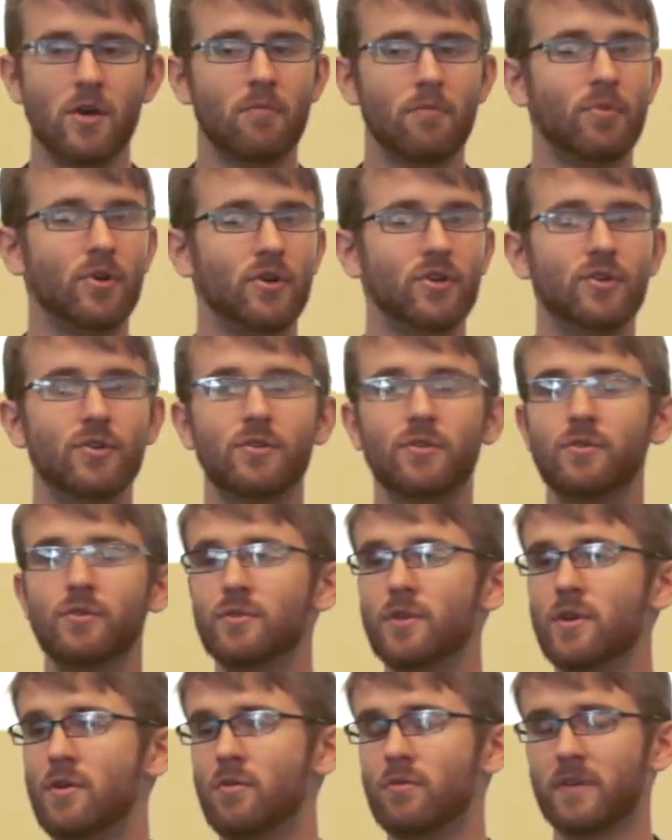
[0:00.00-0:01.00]
but
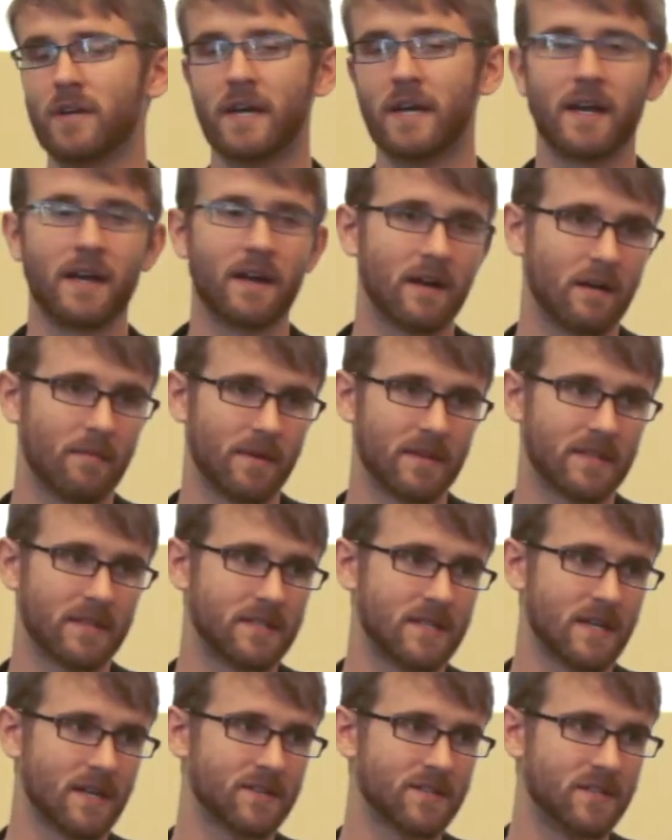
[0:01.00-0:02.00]
you don't care about the
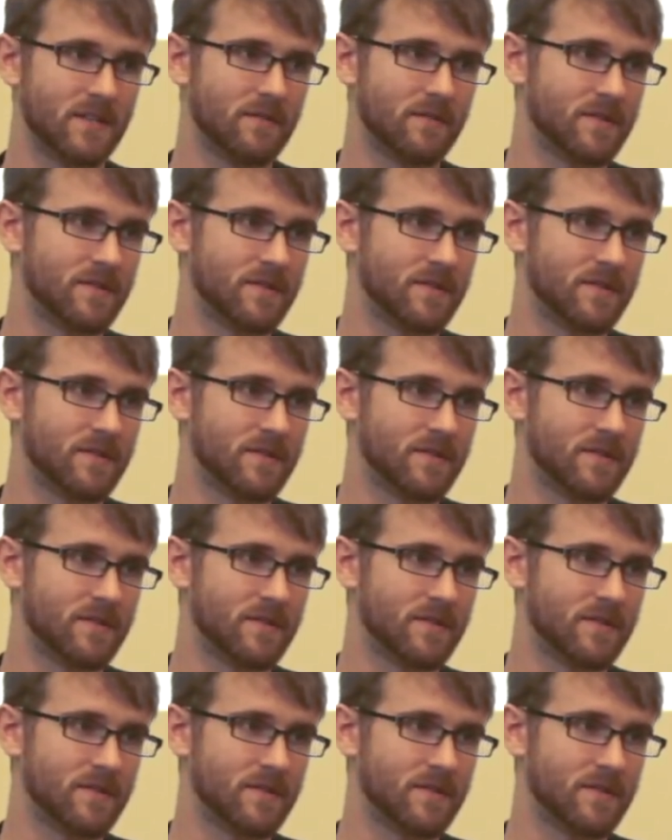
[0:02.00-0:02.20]
text